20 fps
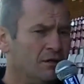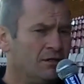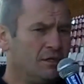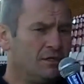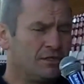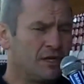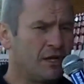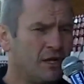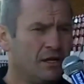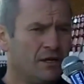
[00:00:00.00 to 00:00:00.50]

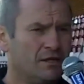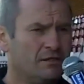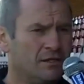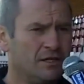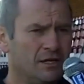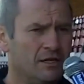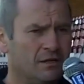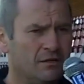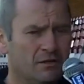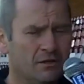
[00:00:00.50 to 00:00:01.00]
desire a
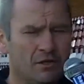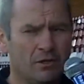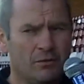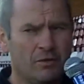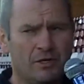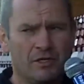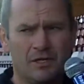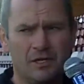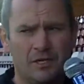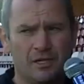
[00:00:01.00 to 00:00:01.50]
day not to
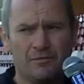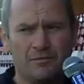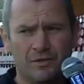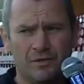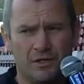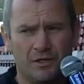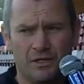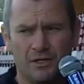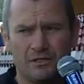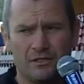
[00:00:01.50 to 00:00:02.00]
win a game.
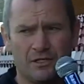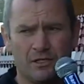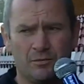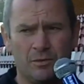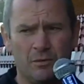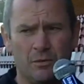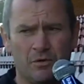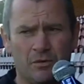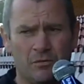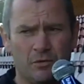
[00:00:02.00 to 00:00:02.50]
And like I say, it's
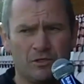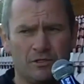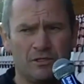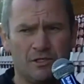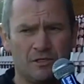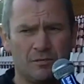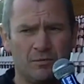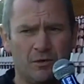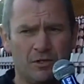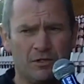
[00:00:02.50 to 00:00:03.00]
been one of the most
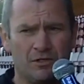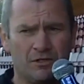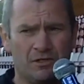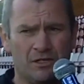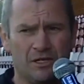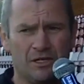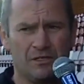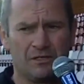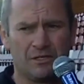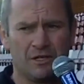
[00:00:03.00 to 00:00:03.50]
disappointing
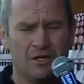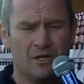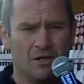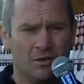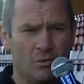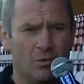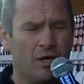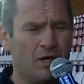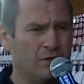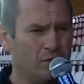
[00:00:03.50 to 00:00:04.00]
days
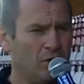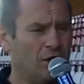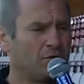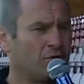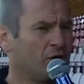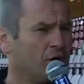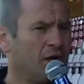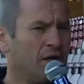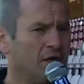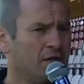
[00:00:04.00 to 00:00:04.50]
where I knew I've
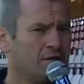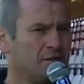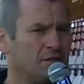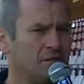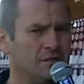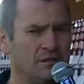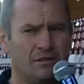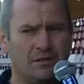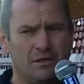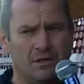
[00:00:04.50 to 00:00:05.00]
got to act,
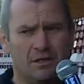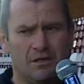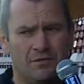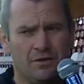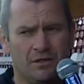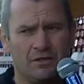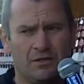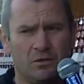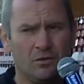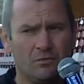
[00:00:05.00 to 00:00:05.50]
and if
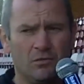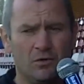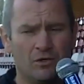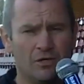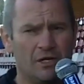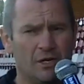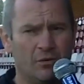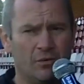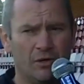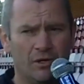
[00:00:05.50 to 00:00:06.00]
I can do it
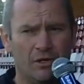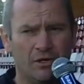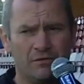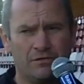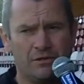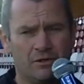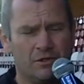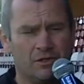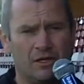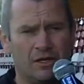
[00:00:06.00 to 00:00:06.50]
Monday, I will. If
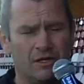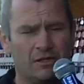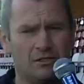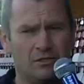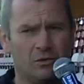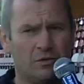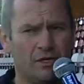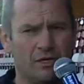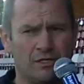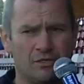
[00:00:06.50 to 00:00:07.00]
not, I'll have to
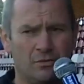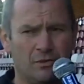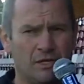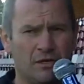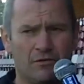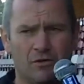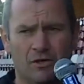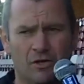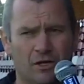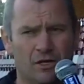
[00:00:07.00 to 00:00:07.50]
do it next week.
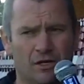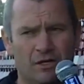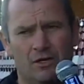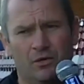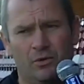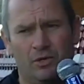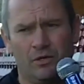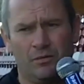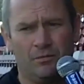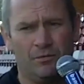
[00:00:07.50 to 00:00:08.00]
I've got to act
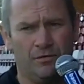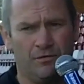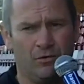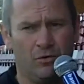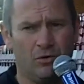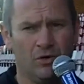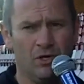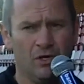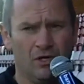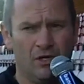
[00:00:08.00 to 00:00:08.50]
quick
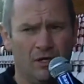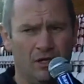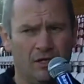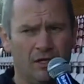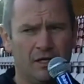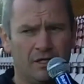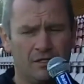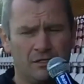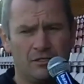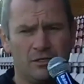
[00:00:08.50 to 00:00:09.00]
before it
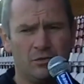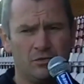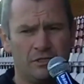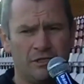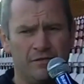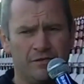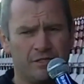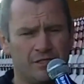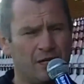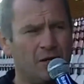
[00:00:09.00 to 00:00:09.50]
gets too
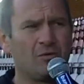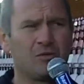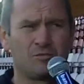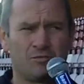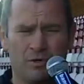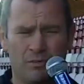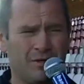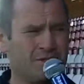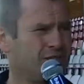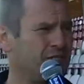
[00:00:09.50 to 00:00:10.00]
serious, and that was
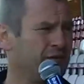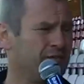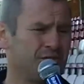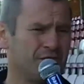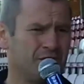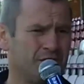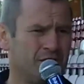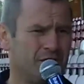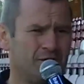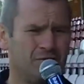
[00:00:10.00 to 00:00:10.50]
proper serious
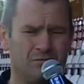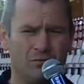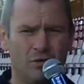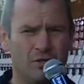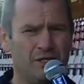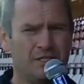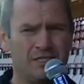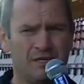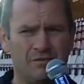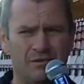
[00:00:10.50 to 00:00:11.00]
today.
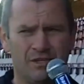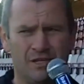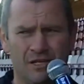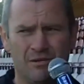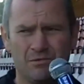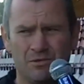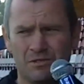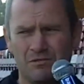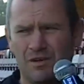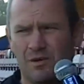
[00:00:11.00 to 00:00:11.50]
Only 7
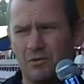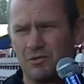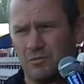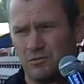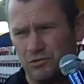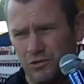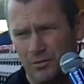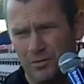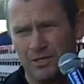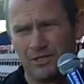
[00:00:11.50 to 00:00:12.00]
games in, that was
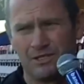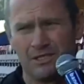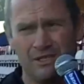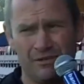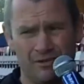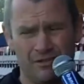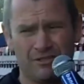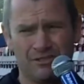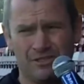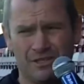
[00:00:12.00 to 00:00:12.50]
proper
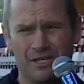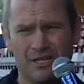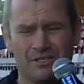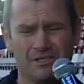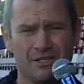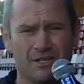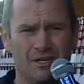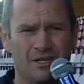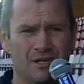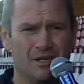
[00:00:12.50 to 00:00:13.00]
serious
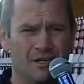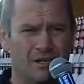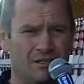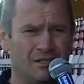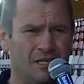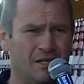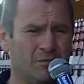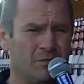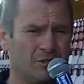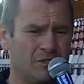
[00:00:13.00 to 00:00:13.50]
against the
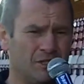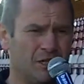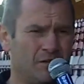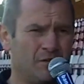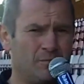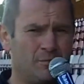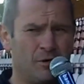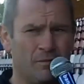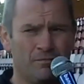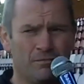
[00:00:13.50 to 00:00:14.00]
team what's in the
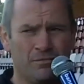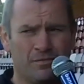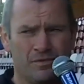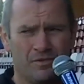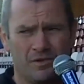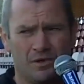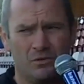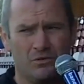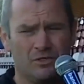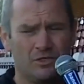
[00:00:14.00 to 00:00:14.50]
other bottom,
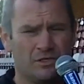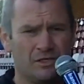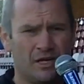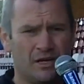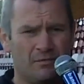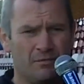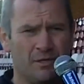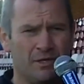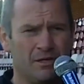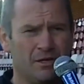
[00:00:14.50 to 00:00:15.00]
who just
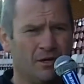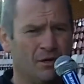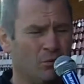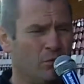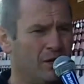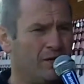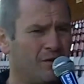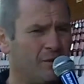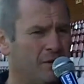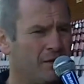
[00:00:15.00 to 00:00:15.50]
had a bit of,
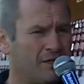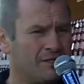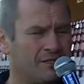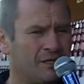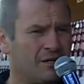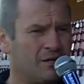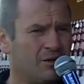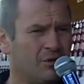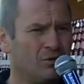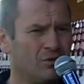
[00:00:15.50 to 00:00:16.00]
we never made a
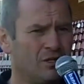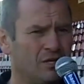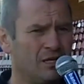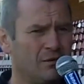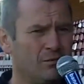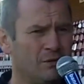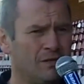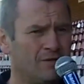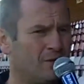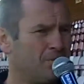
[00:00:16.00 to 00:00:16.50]
tackle all
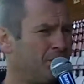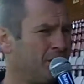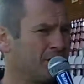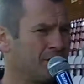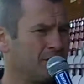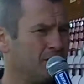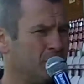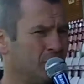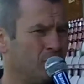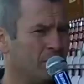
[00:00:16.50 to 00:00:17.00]
game, we never
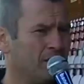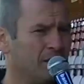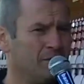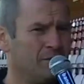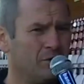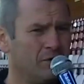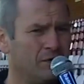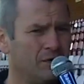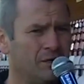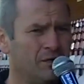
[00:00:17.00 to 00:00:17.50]
passed the ball to
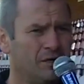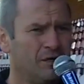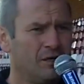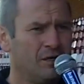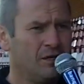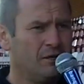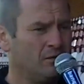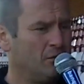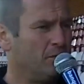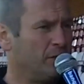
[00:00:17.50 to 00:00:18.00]
anybody.
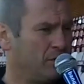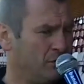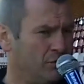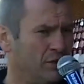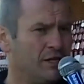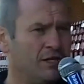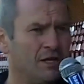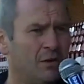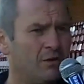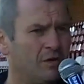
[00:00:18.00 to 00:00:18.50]
We'll be
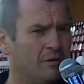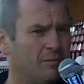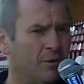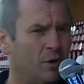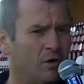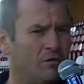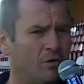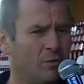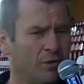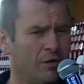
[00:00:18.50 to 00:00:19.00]
great now in the
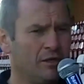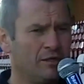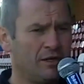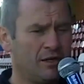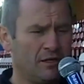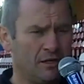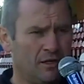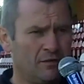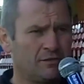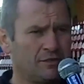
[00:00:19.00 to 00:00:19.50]
ball, we will,
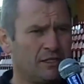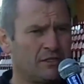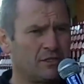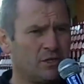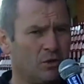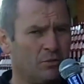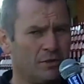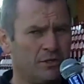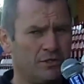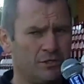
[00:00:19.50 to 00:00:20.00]
and I've sent a
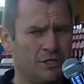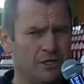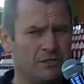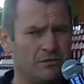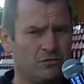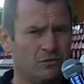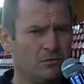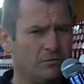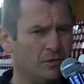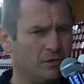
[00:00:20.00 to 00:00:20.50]
couple of
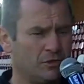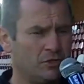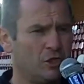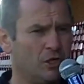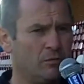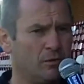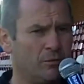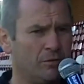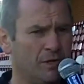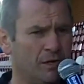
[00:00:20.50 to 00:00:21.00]
change room. We'll
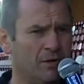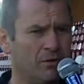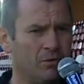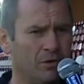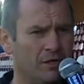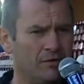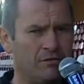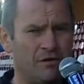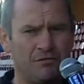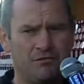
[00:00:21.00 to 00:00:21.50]
chirp up now
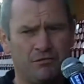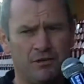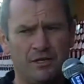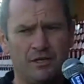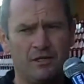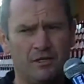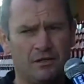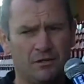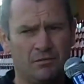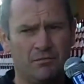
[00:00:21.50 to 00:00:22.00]
when the
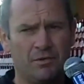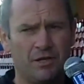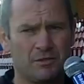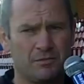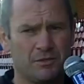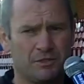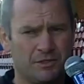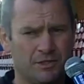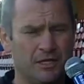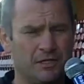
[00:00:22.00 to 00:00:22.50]
referee makes
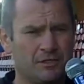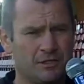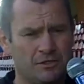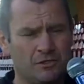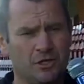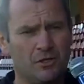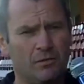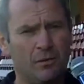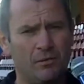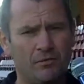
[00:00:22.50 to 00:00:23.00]
mistakes, so
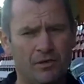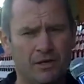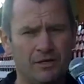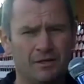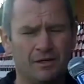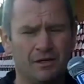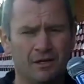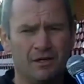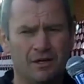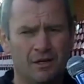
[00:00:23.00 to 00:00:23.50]
chirp up
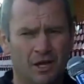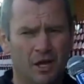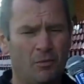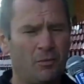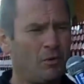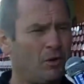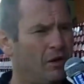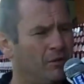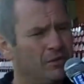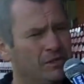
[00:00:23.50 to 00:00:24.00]
then. How
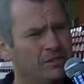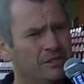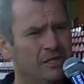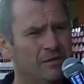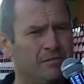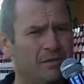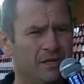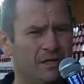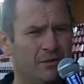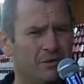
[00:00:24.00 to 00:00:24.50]
about helping the
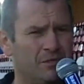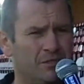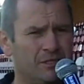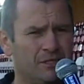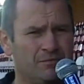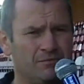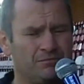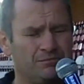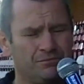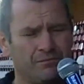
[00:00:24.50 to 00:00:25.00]
teammate out
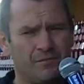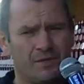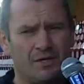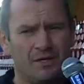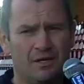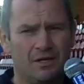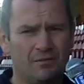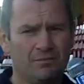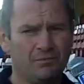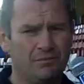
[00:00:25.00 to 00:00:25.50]
today?
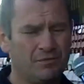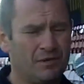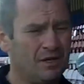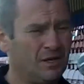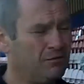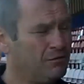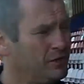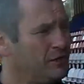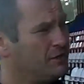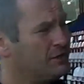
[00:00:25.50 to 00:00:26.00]

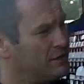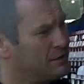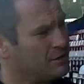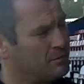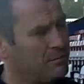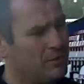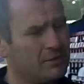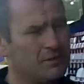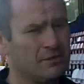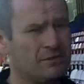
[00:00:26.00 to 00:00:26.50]
I'm really
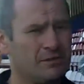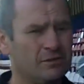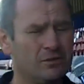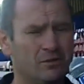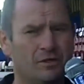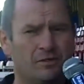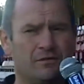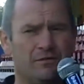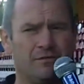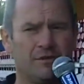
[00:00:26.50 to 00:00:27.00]
disappointed in the
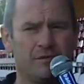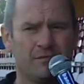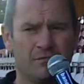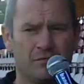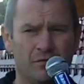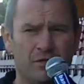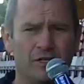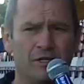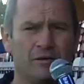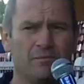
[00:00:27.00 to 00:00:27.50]
whole thing,
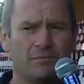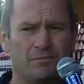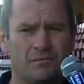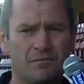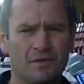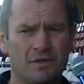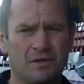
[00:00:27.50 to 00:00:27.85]
really am.